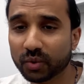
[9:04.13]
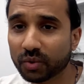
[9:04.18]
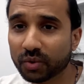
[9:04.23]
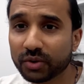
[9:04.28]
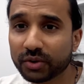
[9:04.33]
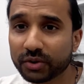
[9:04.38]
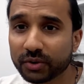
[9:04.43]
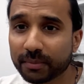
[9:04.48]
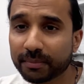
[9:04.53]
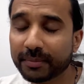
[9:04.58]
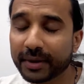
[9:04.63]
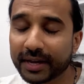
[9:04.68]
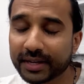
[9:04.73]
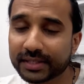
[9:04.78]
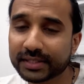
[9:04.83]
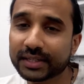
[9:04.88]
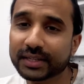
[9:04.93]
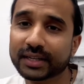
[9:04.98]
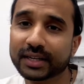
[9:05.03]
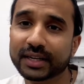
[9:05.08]
All you
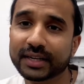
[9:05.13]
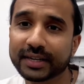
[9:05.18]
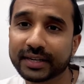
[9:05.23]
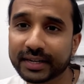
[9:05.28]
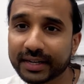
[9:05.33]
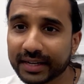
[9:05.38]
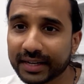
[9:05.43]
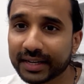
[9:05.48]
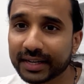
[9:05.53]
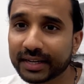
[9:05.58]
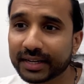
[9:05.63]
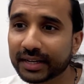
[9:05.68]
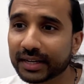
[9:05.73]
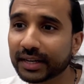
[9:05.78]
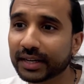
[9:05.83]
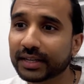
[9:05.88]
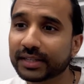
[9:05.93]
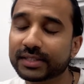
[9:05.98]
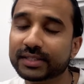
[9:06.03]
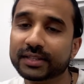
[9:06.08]
basically need
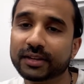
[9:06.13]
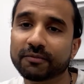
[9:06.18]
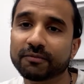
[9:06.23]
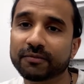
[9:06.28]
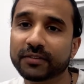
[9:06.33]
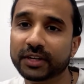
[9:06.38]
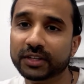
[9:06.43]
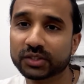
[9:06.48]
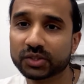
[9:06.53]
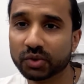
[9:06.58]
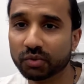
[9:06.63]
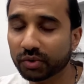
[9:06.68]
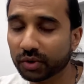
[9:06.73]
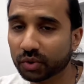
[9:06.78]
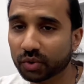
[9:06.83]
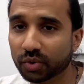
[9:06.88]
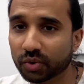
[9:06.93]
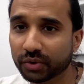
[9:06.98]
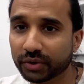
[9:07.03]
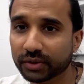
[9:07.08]
is something to
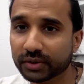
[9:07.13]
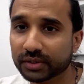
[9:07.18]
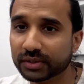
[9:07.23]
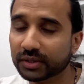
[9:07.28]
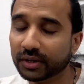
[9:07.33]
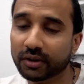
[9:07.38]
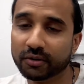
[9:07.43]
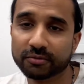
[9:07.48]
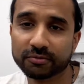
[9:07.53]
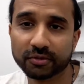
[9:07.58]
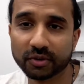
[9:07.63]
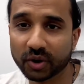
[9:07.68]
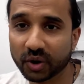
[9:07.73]
record yourself.